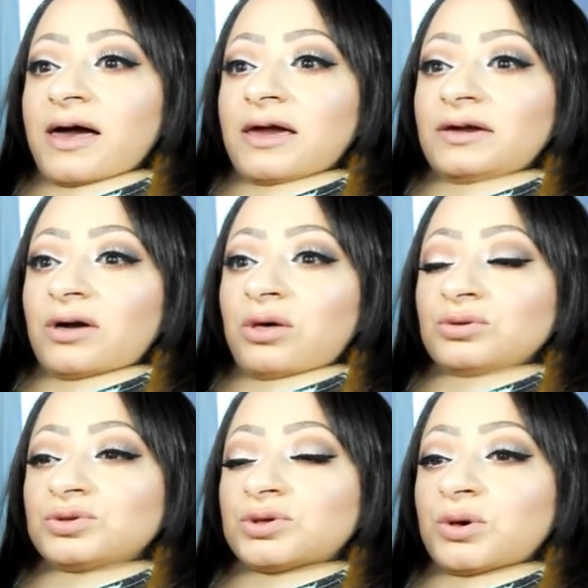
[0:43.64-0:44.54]
I
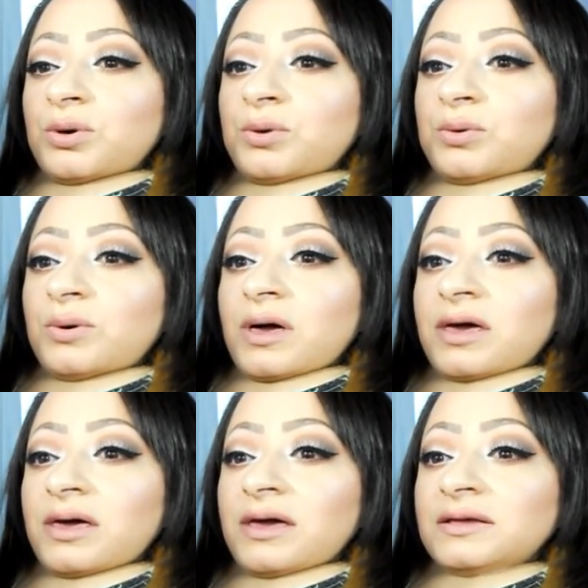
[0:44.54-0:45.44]
also
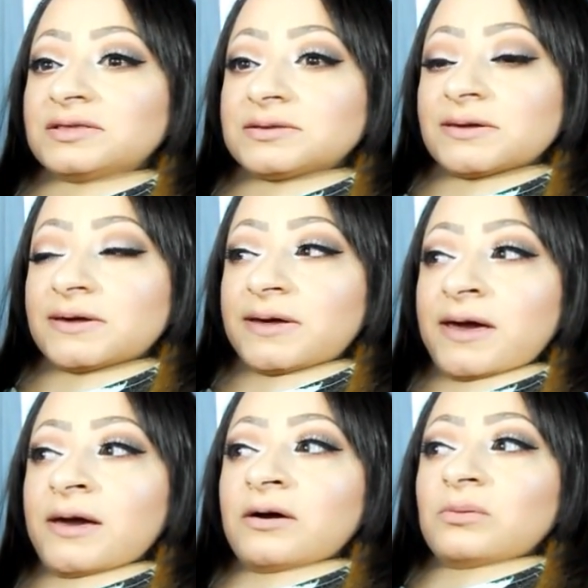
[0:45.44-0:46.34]
did
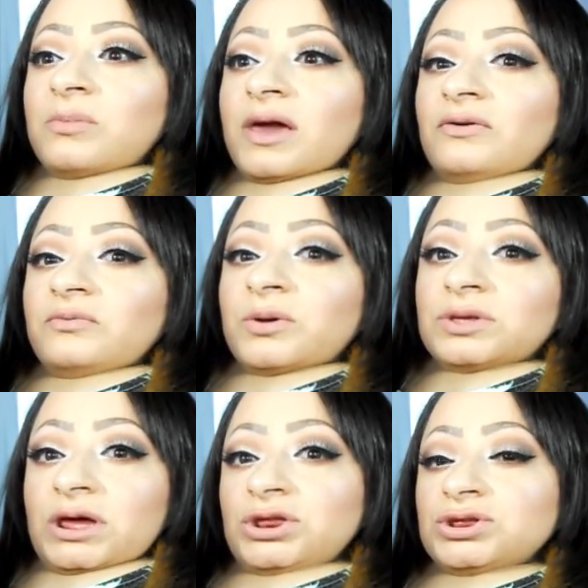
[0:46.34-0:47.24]
my
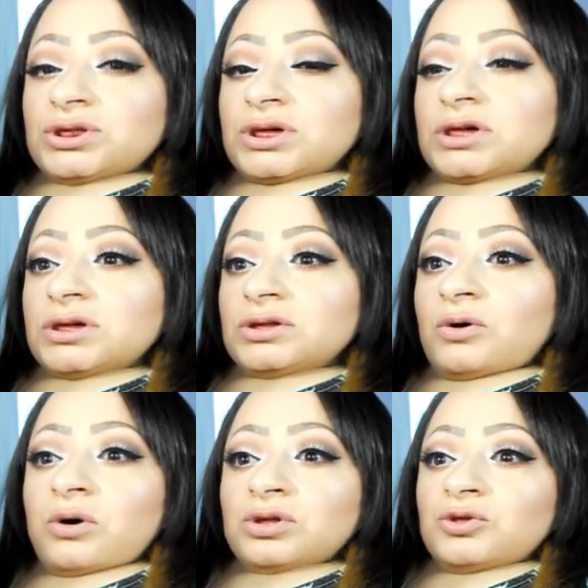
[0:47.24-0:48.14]
foundation,
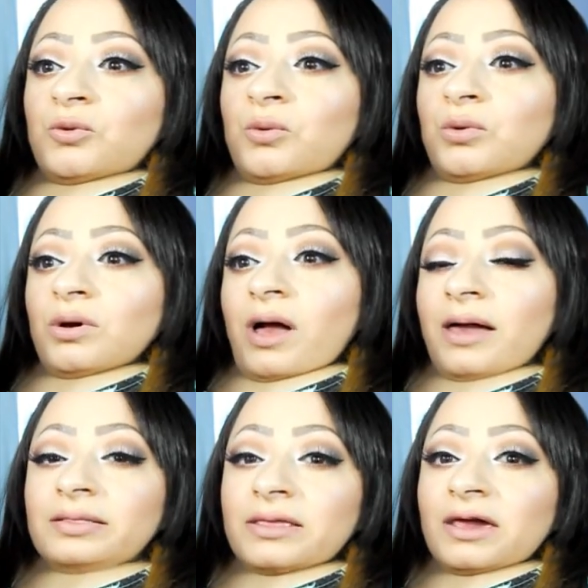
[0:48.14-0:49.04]
contour,
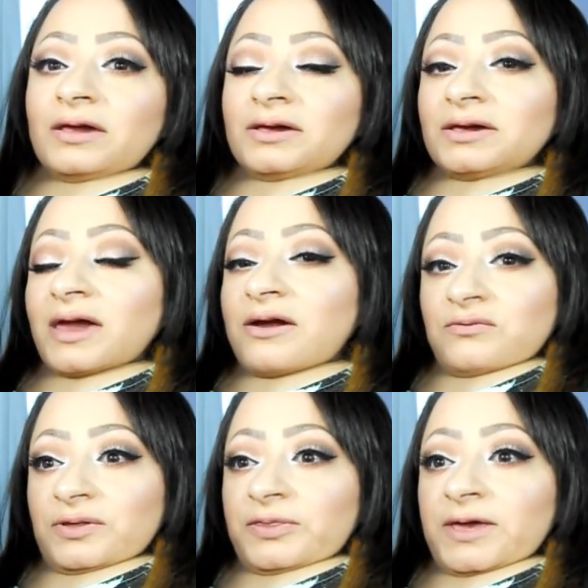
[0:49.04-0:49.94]
highlight,
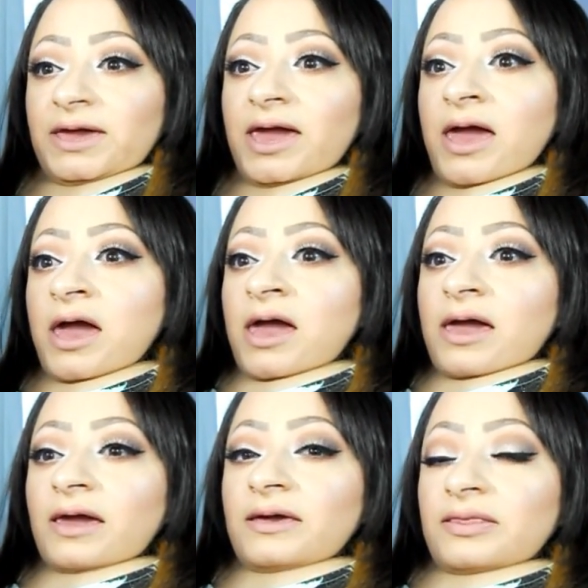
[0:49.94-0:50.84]
everything
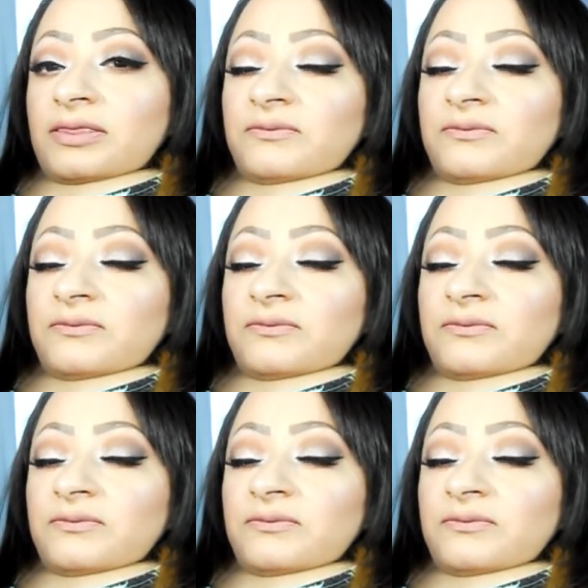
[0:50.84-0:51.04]
in the